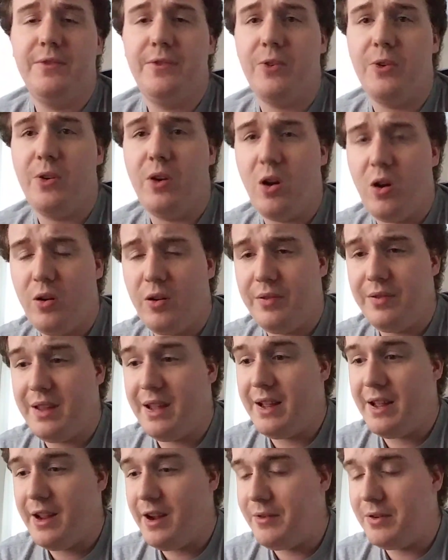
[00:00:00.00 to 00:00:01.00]
for all
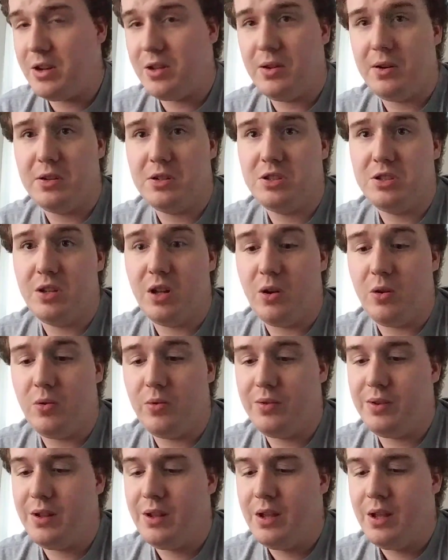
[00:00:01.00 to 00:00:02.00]
that every collector should
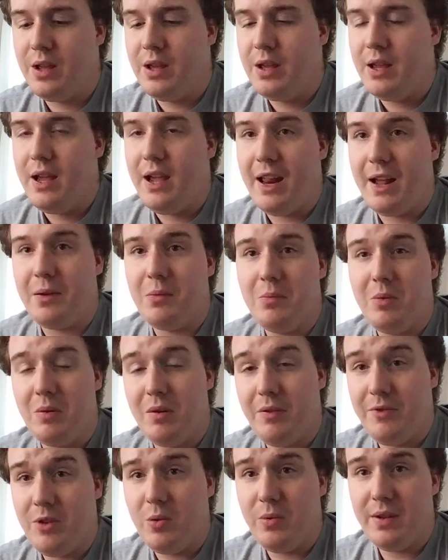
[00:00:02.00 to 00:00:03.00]
own, and I'm going to be
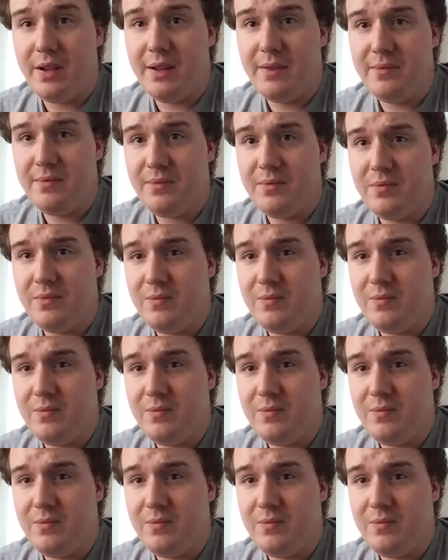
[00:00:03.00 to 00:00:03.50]
reviewing it.